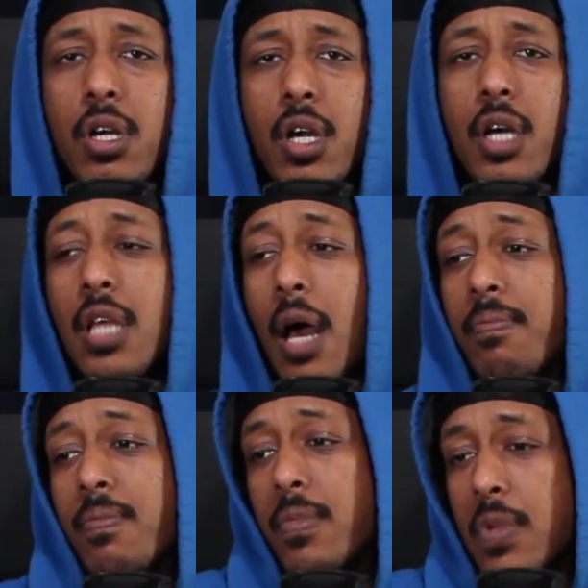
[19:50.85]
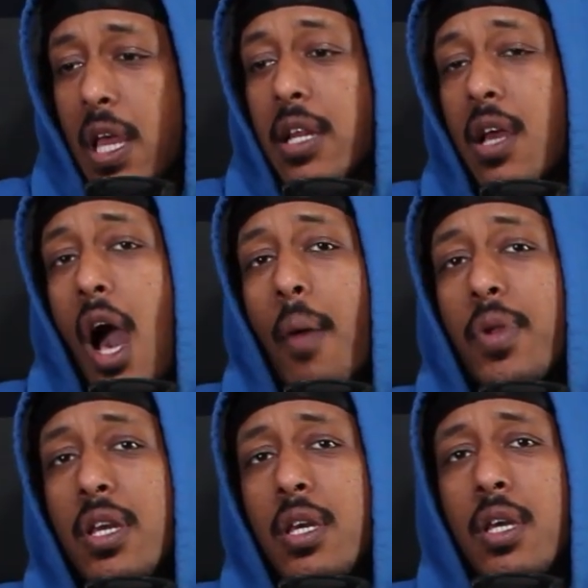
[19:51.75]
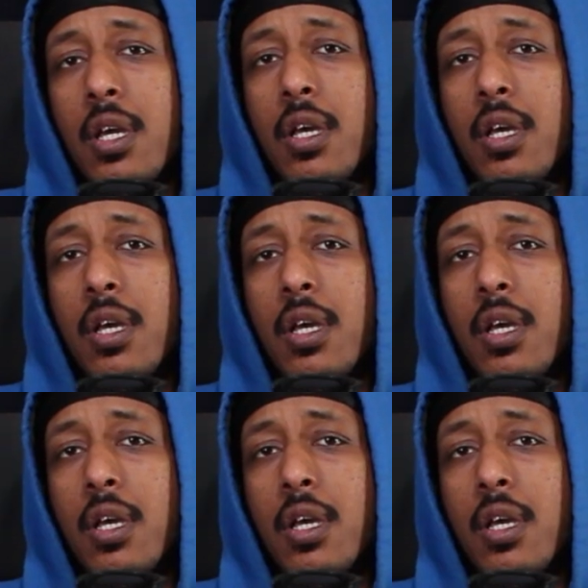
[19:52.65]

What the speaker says: because I'm in comedy,